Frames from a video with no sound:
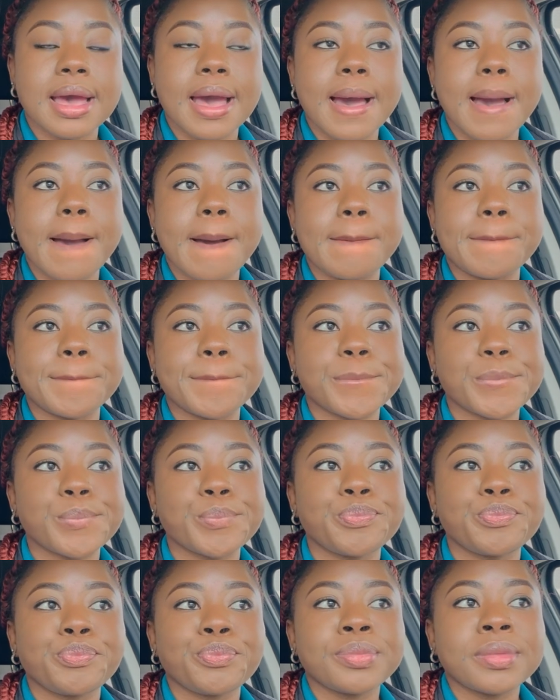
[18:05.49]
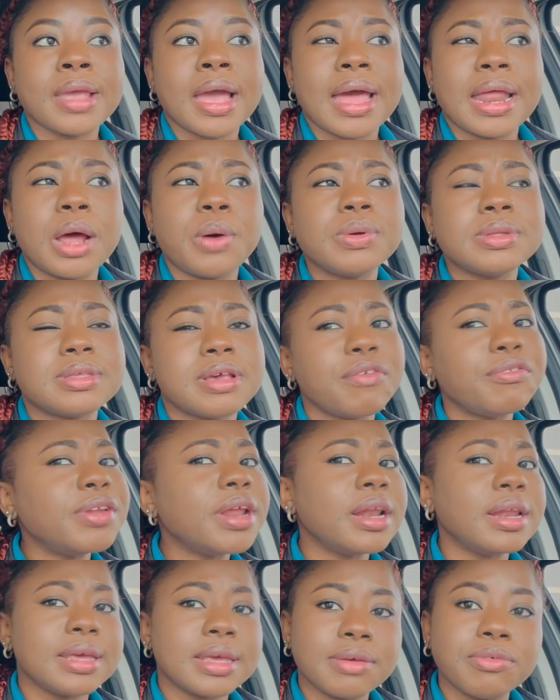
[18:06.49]
And I will
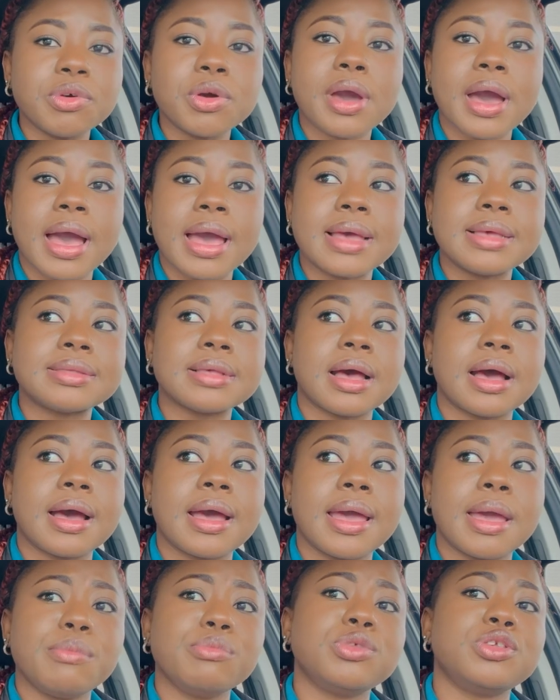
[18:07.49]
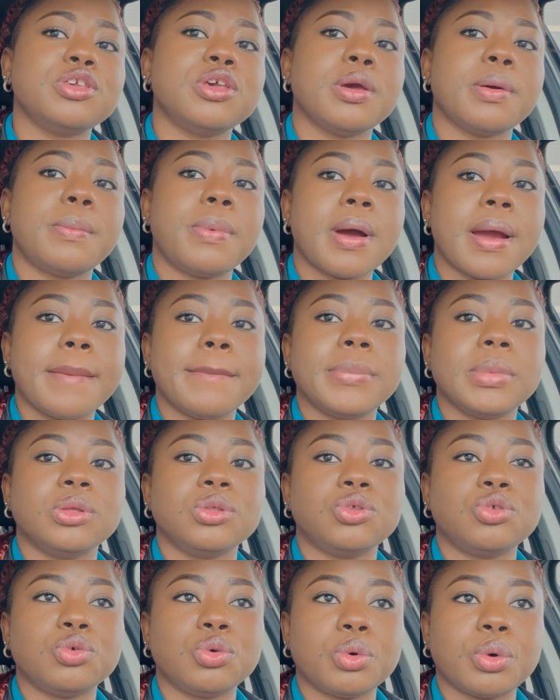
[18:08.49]
definitely give you guys an empty
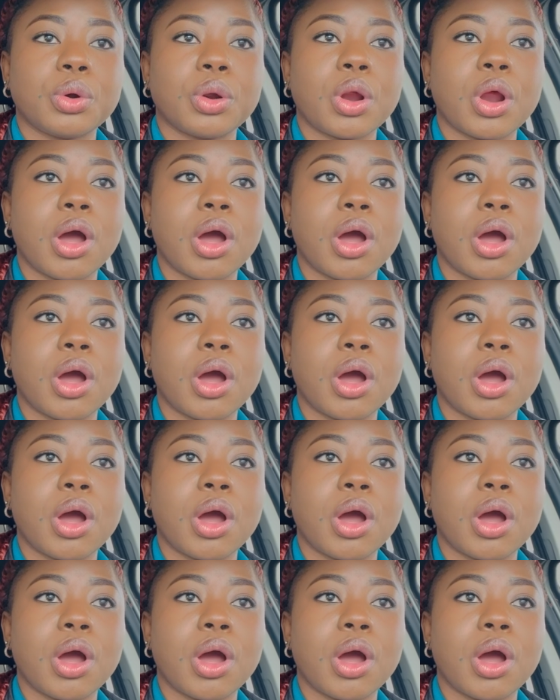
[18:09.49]
apartment tour